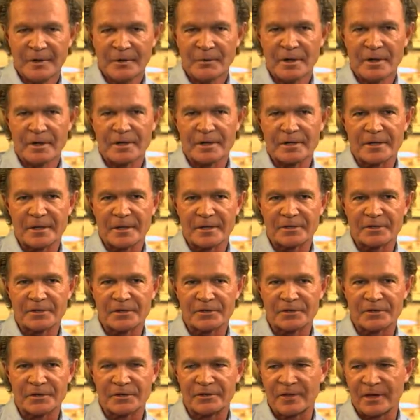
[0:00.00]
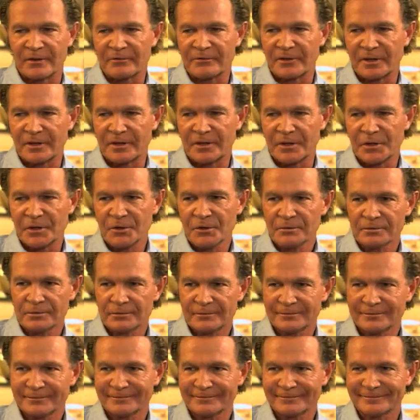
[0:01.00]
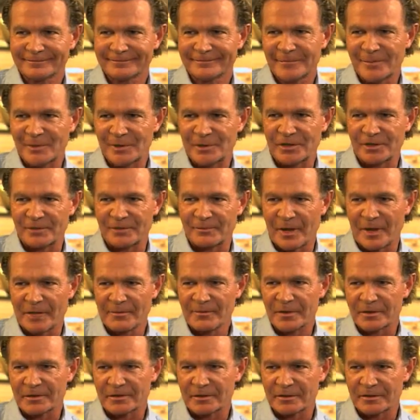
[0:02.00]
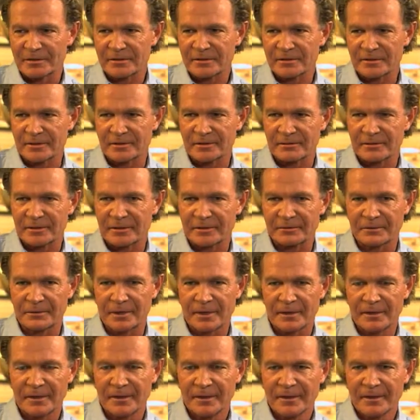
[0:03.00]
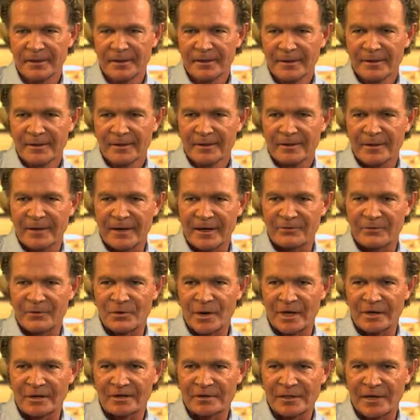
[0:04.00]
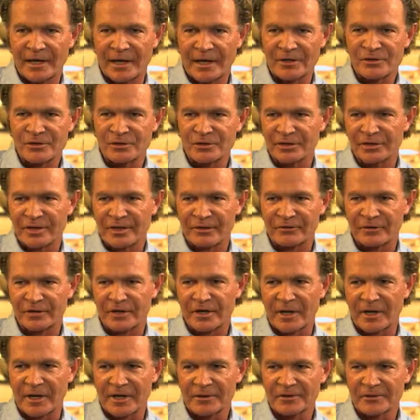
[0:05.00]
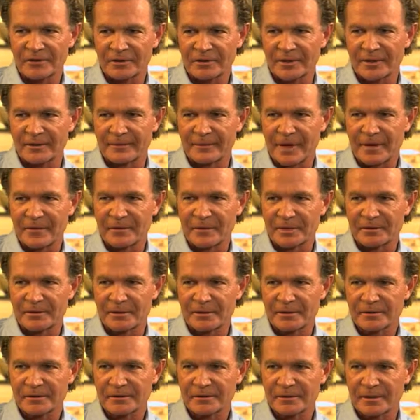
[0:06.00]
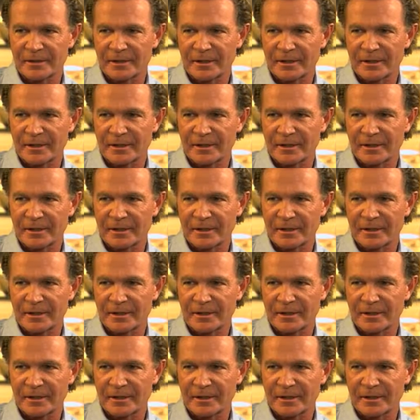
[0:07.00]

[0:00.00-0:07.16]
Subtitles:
Well, it's just a tough thing to do, especially in my business. You know, I've watched casualty after casualty in my business.